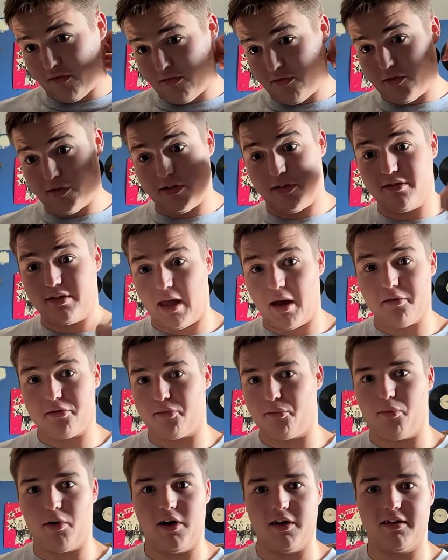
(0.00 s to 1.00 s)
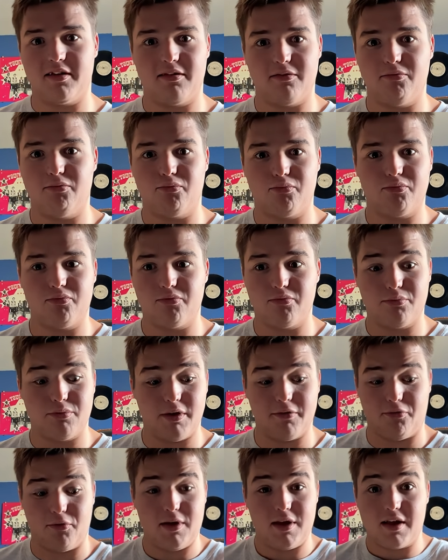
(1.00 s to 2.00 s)
Or that's what,
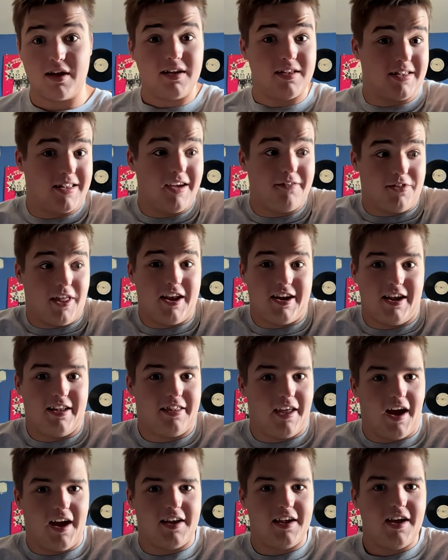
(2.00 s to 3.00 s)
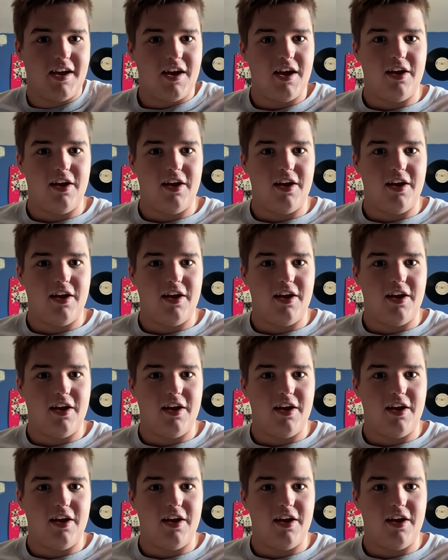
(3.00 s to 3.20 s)
if they did that,